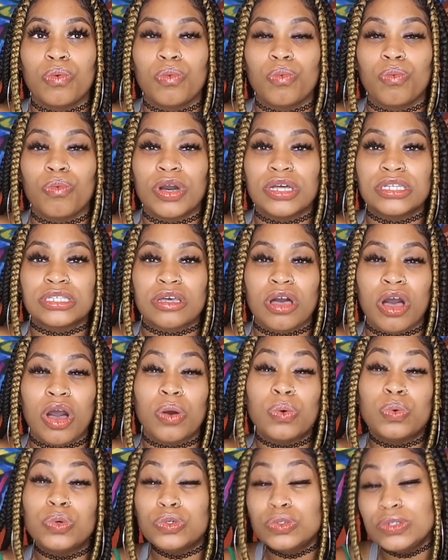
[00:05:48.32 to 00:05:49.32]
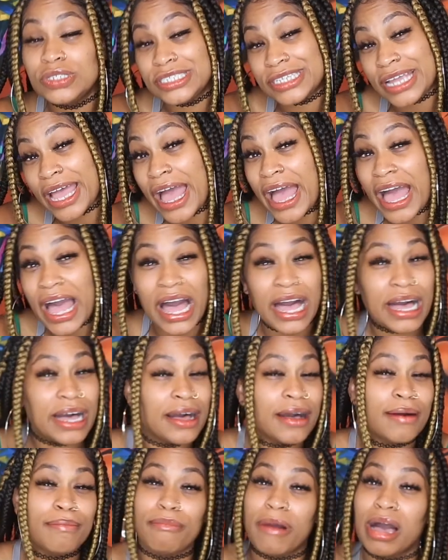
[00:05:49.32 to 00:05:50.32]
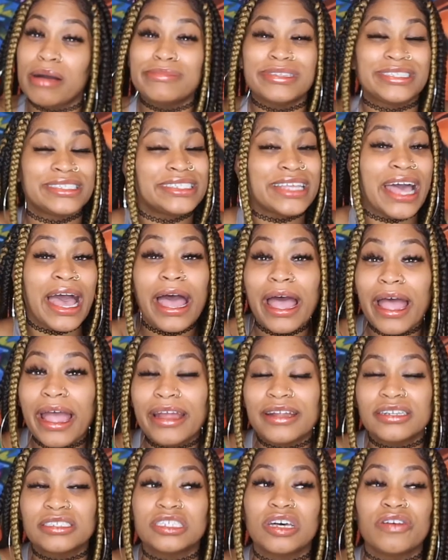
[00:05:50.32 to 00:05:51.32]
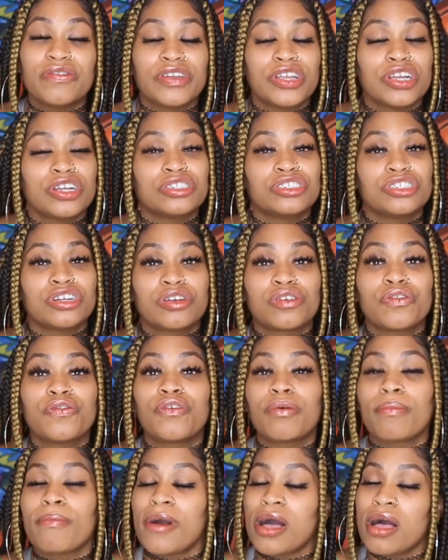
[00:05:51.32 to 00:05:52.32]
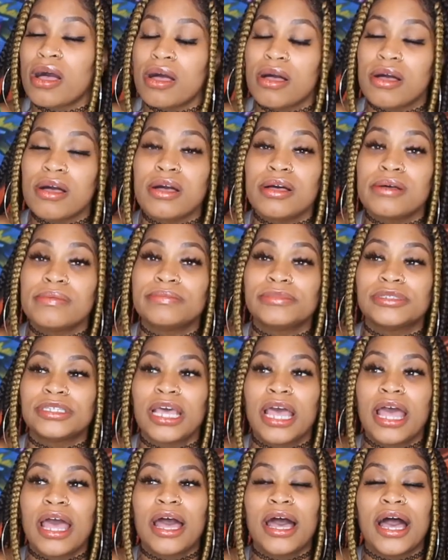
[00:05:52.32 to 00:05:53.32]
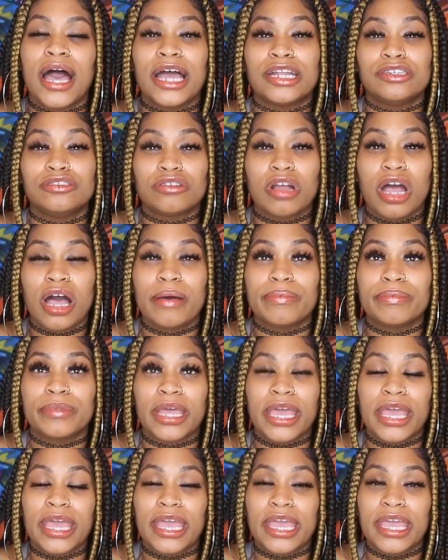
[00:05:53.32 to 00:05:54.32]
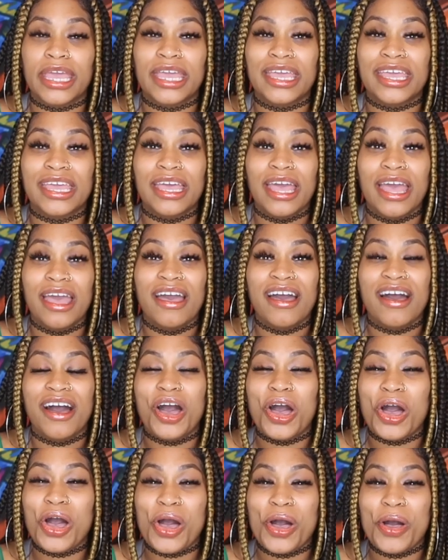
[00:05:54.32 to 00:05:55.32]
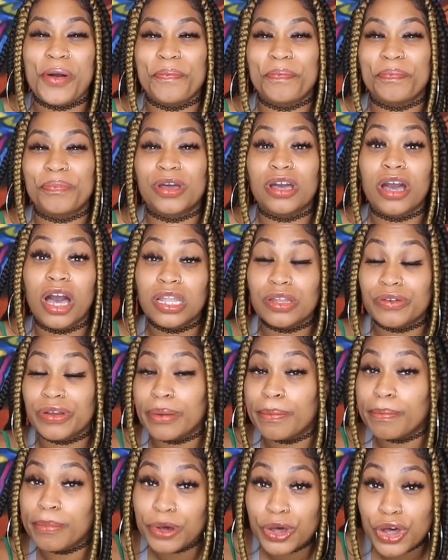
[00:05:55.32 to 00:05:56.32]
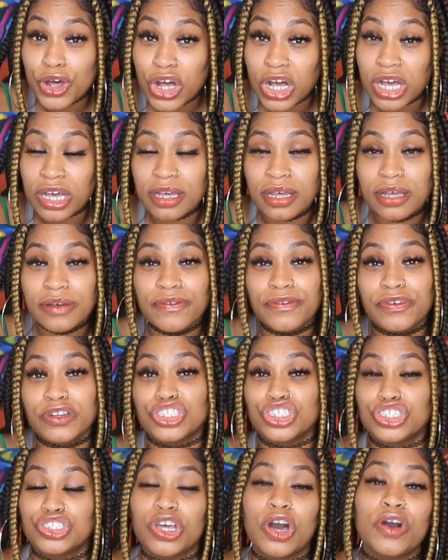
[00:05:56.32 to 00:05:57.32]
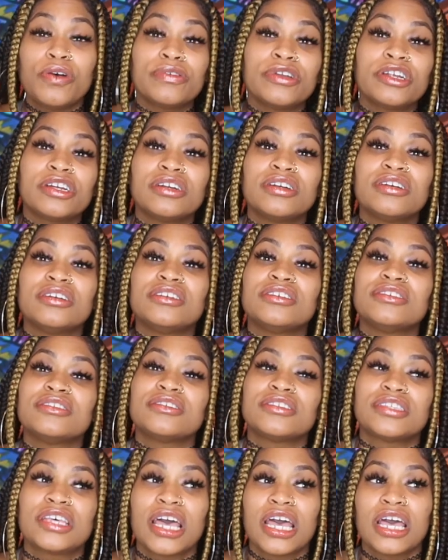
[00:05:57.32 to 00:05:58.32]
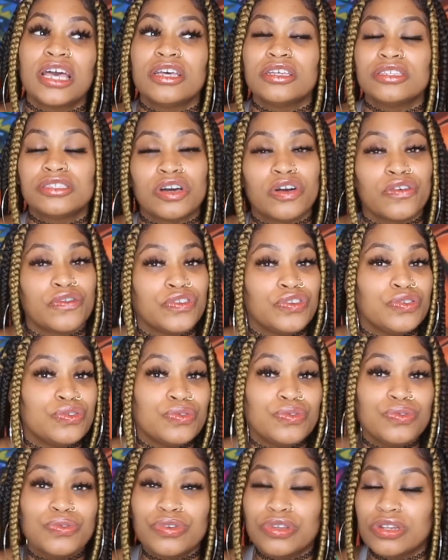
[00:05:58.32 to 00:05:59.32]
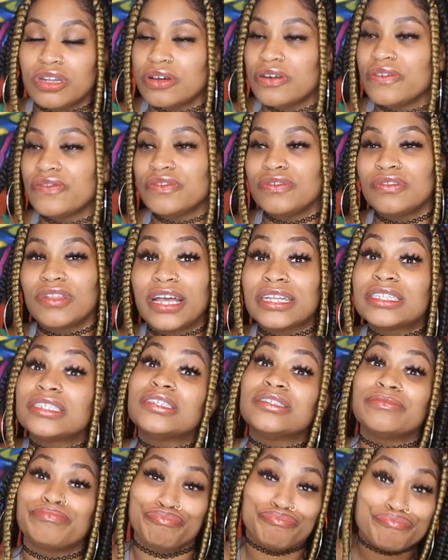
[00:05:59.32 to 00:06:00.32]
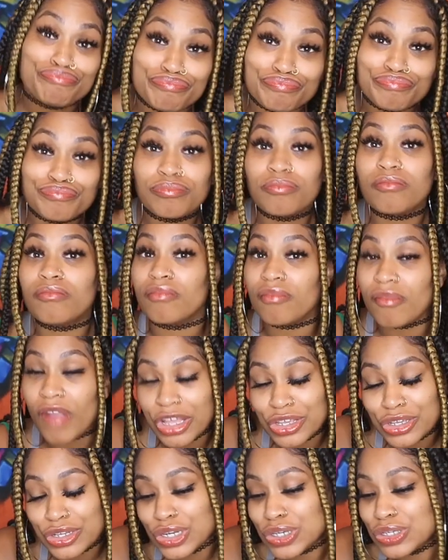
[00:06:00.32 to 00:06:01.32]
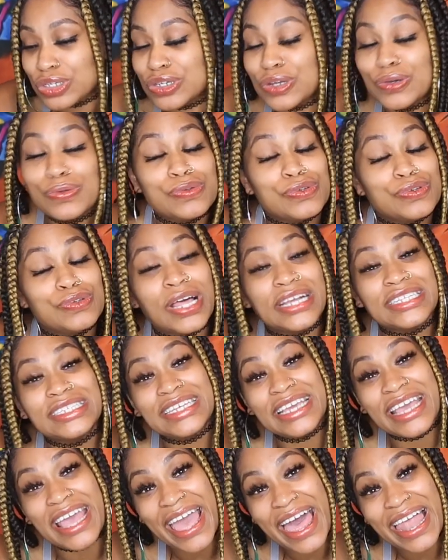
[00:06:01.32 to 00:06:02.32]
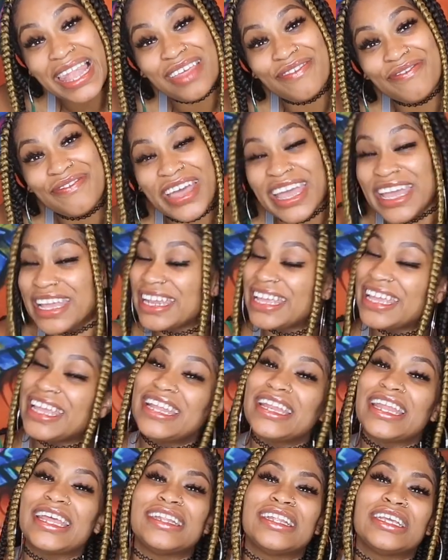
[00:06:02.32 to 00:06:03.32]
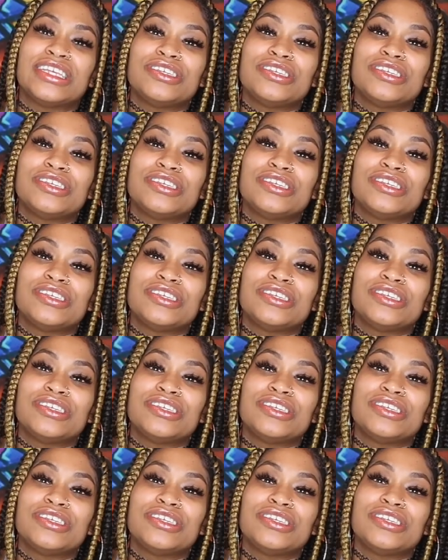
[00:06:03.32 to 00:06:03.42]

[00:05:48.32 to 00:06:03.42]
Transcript: One's called Woo Child Mama's Tired Self-Care Journal for Moms. I dropped a coloring book for stoners. So you like to get elevated, and